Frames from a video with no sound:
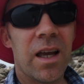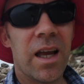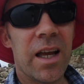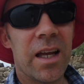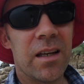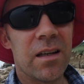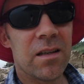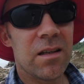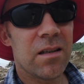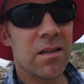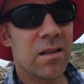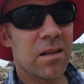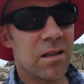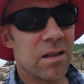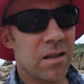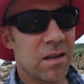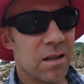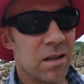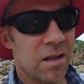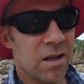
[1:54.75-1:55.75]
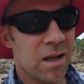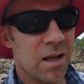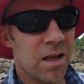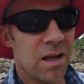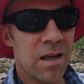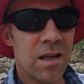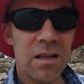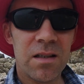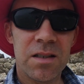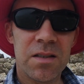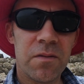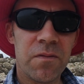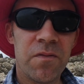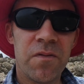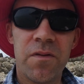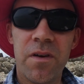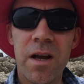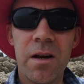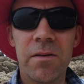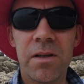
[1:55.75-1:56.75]
and he's
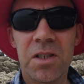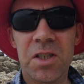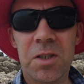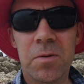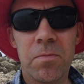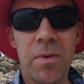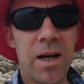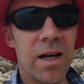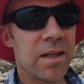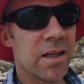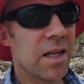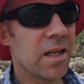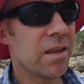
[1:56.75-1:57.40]
very smart.